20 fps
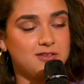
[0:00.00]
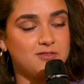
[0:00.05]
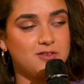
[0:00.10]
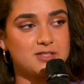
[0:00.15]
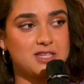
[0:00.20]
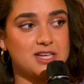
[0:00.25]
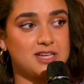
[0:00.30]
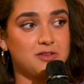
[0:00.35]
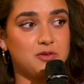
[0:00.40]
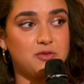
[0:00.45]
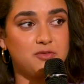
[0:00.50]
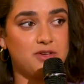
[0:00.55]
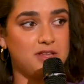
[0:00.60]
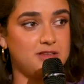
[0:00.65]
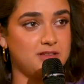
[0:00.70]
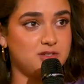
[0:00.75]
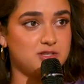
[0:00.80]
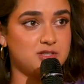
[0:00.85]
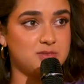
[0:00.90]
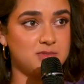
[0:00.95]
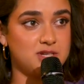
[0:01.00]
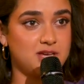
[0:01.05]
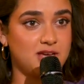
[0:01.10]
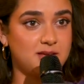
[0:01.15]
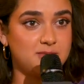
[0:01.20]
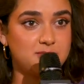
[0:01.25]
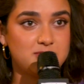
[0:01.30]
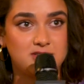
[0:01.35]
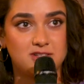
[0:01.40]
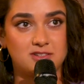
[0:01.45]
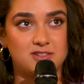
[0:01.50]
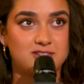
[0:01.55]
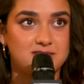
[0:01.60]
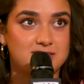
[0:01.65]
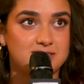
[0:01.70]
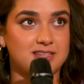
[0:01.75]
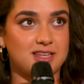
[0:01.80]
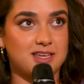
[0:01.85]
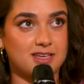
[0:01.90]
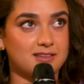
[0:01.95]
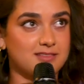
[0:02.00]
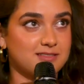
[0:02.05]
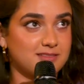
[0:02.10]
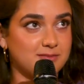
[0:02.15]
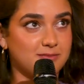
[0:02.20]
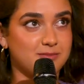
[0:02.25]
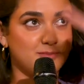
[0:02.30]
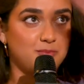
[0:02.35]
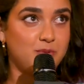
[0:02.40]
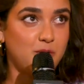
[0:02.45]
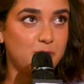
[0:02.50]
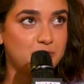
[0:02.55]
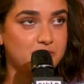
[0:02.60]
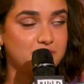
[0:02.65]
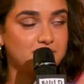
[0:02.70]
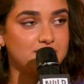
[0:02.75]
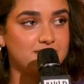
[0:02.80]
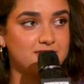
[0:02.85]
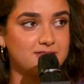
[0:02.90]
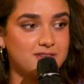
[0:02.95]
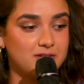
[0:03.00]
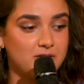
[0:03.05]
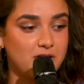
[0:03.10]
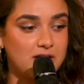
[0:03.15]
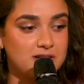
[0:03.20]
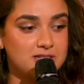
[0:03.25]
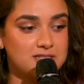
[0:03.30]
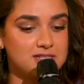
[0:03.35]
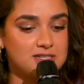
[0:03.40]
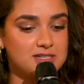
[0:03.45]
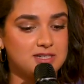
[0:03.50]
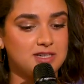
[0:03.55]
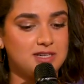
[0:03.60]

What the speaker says: Feels like a little village sometimes. You're just like bopping around.